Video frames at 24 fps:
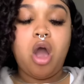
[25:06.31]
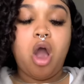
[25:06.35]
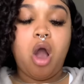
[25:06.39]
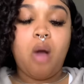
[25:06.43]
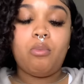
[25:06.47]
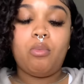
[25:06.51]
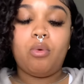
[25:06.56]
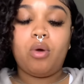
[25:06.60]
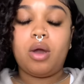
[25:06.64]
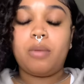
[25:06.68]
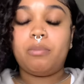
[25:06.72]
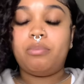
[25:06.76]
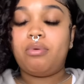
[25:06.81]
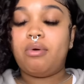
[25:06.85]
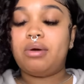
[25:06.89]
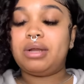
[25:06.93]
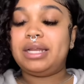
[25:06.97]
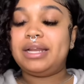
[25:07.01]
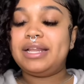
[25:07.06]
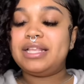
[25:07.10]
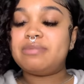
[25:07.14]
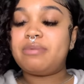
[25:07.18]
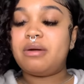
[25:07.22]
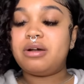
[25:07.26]
or more
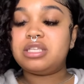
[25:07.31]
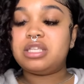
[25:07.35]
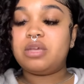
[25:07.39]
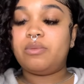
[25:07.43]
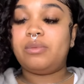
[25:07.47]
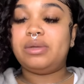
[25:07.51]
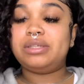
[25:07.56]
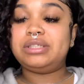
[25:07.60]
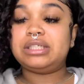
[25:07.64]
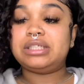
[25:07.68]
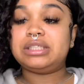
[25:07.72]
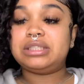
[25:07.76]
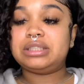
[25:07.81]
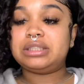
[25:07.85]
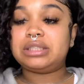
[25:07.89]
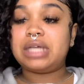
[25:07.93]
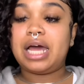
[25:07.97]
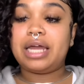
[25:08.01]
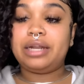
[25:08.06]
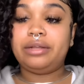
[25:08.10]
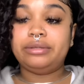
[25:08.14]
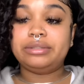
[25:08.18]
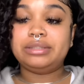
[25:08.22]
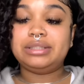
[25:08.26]
importantly, this person would just,
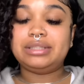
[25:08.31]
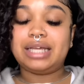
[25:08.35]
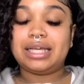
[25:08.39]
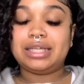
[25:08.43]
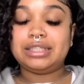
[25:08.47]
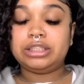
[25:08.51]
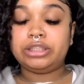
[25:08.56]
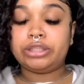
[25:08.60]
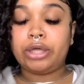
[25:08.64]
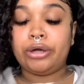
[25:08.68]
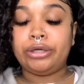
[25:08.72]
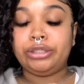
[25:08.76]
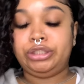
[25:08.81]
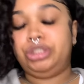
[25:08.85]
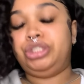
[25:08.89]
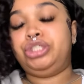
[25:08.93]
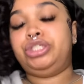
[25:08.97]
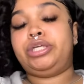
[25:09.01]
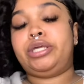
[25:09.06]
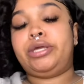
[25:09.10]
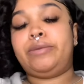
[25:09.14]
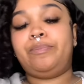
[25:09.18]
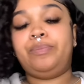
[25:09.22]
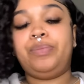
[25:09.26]
how do you say, starting
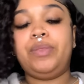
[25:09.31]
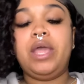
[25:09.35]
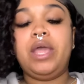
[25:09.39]
shit.